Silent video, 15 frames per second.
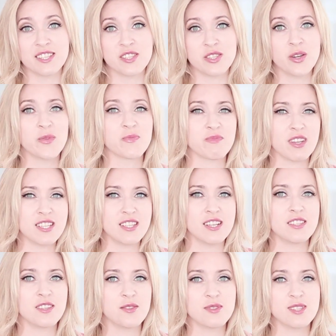So I
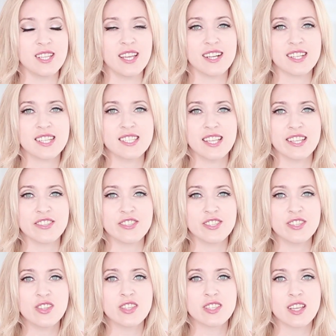started using hair
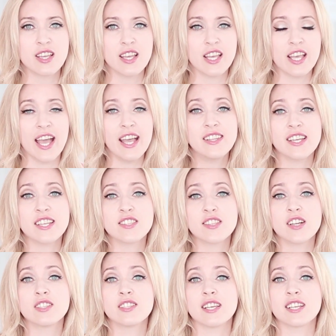extensions and I
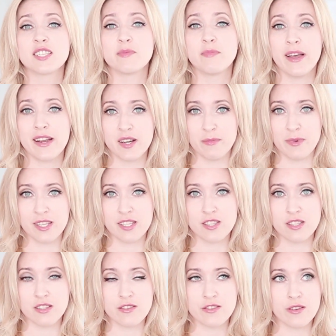started
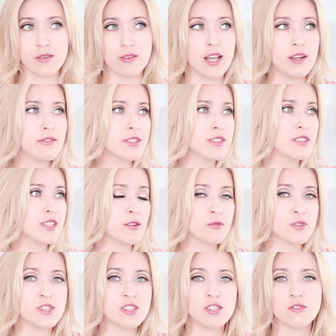experimenting. So everything I would
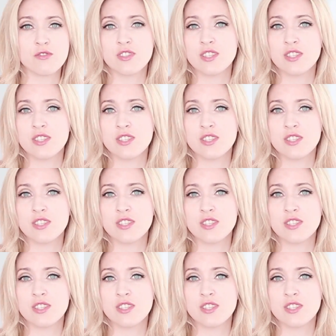see on